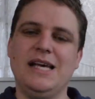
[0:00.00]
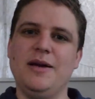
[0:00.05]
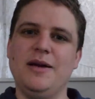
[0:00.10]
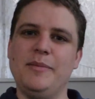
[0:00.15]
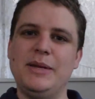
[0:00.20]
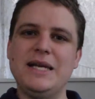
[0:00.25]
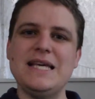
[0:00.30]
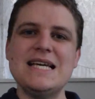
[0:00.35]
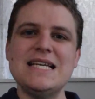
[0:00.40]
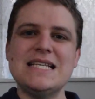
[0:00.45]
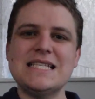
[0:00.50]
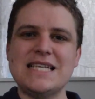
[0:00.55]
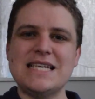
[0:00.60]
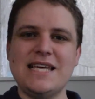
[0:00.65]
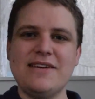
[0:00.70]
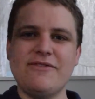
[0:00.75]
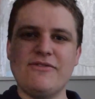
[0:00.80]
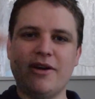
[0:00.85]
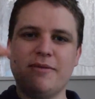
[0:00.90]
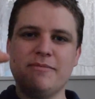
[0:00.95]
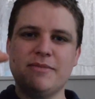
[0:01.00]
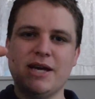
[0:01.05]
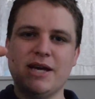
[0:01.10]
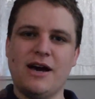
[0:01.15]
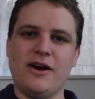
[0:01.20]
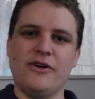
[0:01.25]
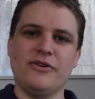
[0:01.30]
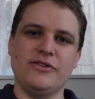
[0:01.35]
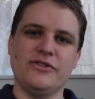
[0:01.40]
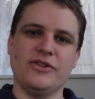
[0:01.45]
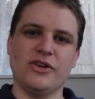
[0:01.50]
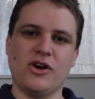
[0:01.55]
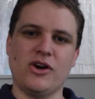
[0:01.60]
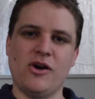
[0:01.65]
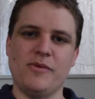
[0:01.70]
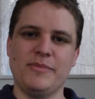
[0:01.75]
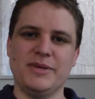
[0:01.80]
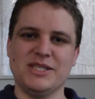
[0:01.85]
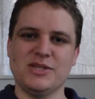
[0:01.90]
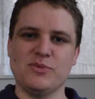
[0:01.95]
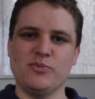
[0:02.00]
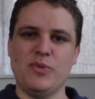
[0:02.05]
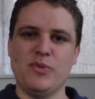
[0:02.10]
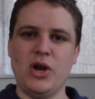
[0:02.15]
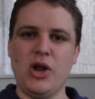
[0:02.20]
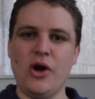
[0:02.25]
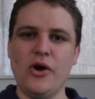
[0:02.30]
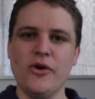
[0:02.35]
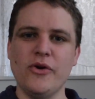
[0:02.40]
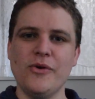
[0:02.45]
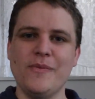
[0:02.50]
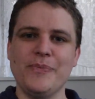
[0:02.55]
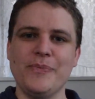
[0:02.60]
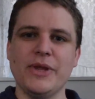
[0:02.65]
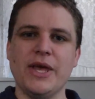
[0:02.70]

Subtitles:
please leave them down in the comments below.